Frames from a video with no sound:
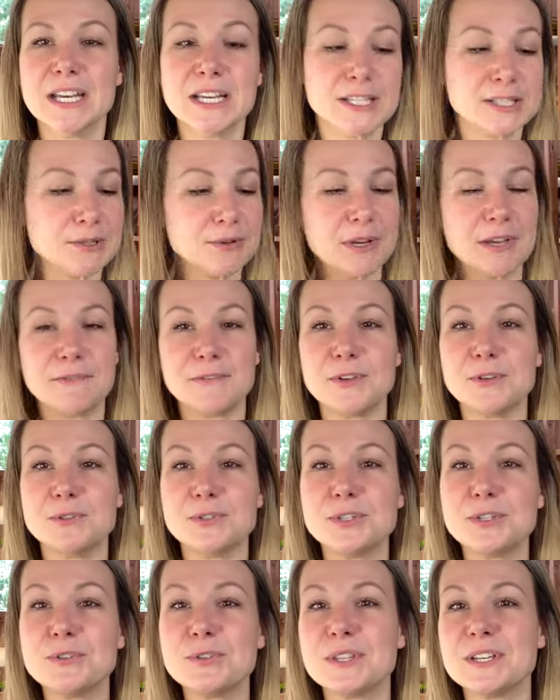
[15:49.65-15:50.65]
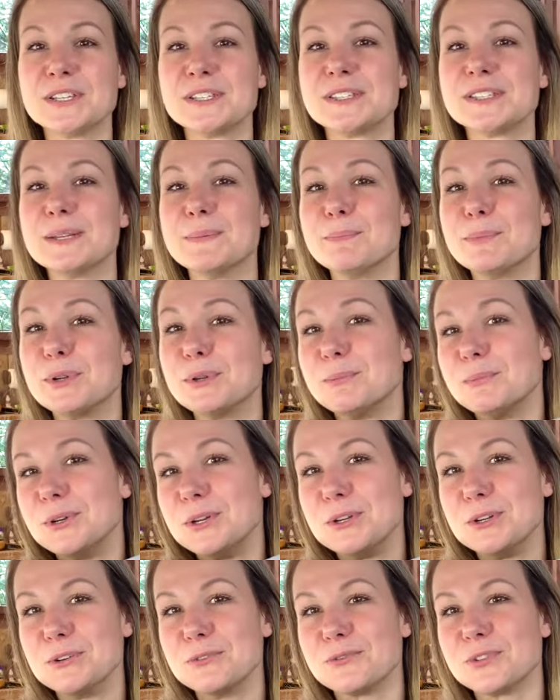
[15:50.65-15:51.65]
So if you do this simple
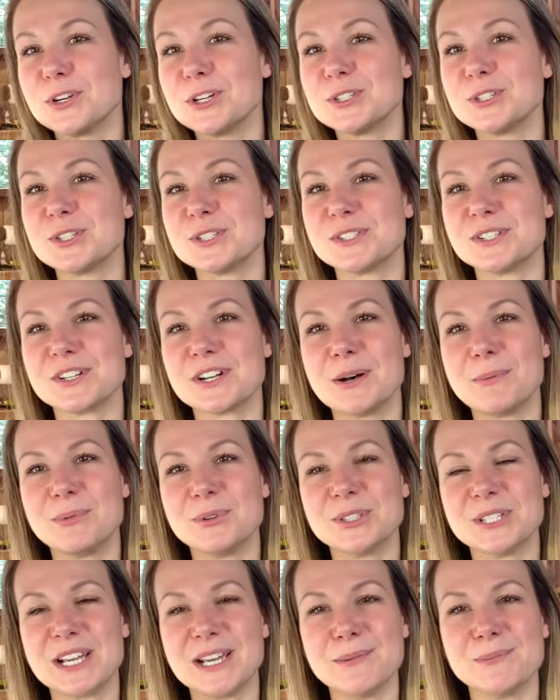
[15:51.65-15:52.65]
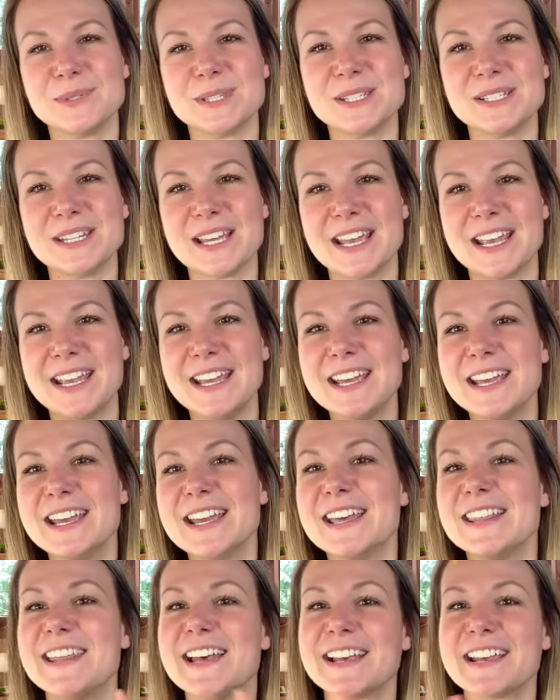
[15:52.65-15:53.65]
maneuver just a couple times a day,
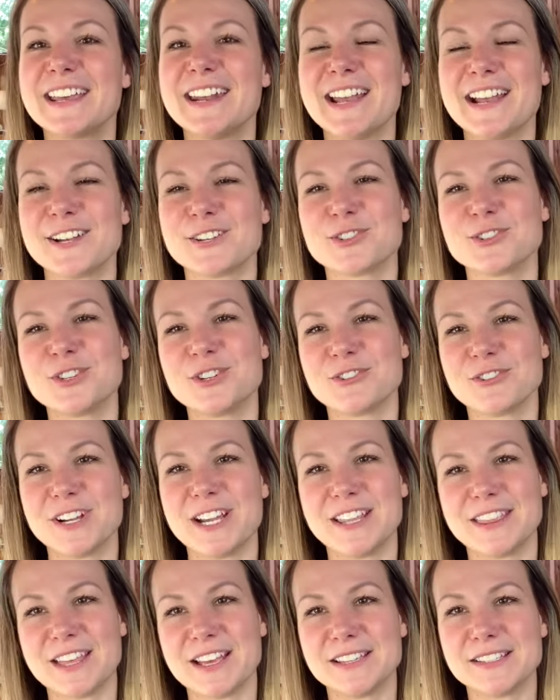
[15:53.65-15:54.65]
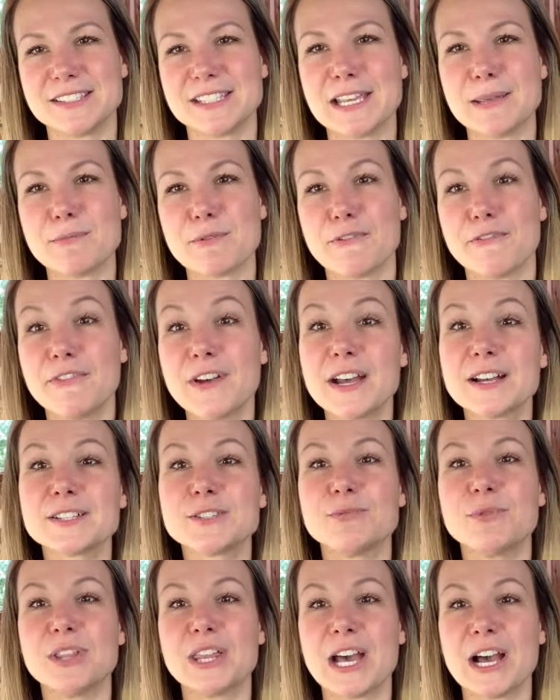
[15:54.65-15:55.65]
that can actually create that same
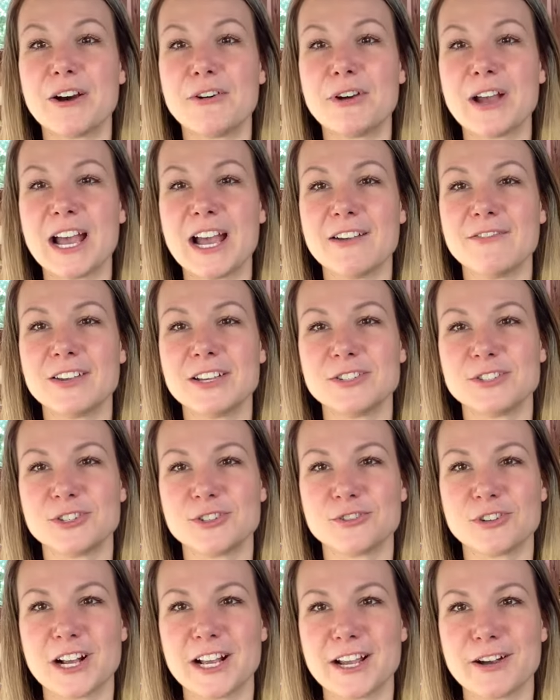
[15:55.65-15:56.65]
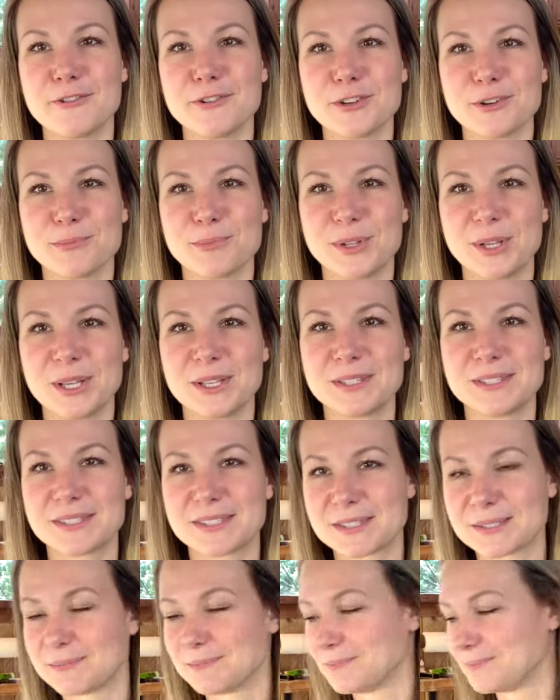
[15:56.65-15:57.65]
effect without having to dry out your
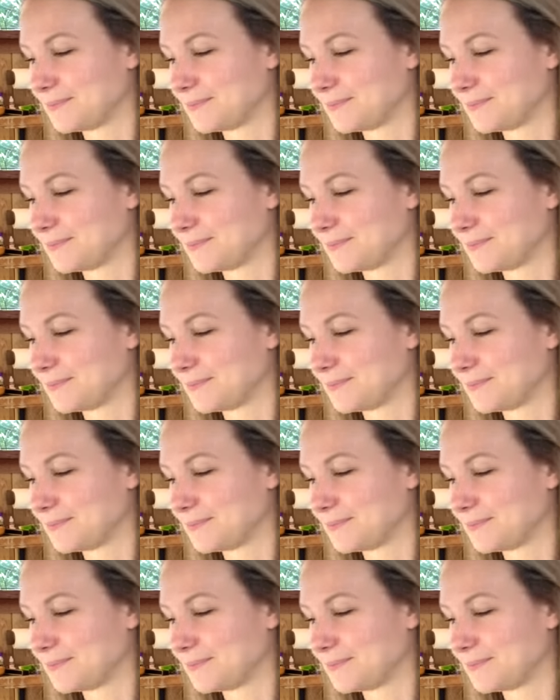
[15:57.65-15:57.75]
plants.